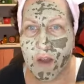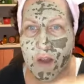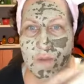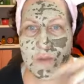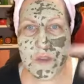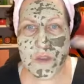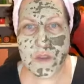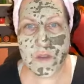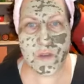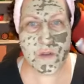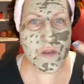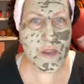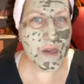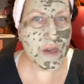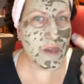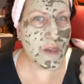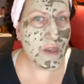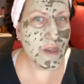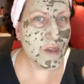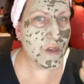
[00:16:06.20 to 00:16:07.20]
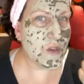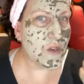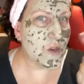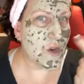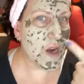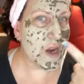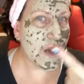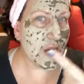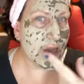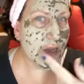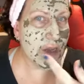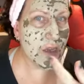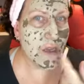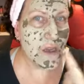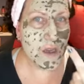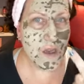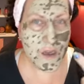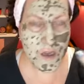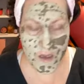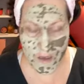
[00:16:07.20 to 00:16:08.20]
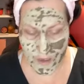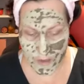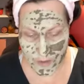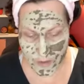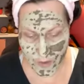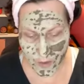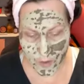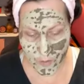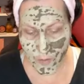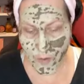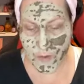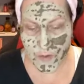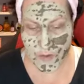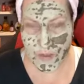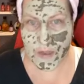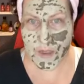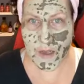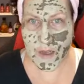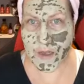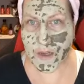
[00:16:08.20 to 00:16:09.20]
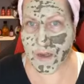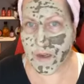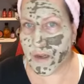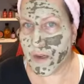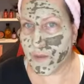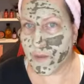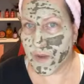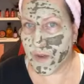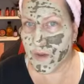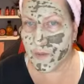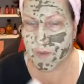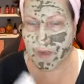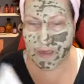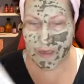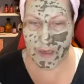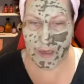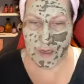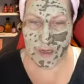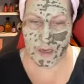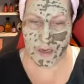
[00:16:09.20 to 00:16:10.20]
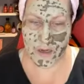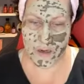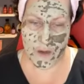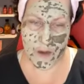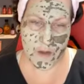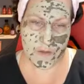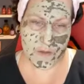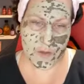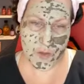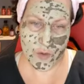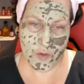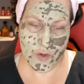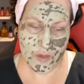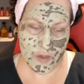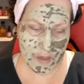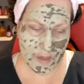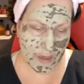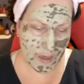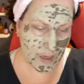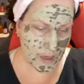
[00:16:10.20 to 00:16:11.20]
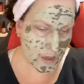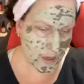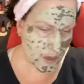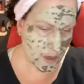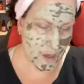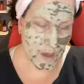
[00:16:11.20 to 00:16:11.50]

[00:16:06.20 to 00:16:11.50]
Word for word: I'm still letting it dry. It's almost done, and I'm going to be taking it off shortly.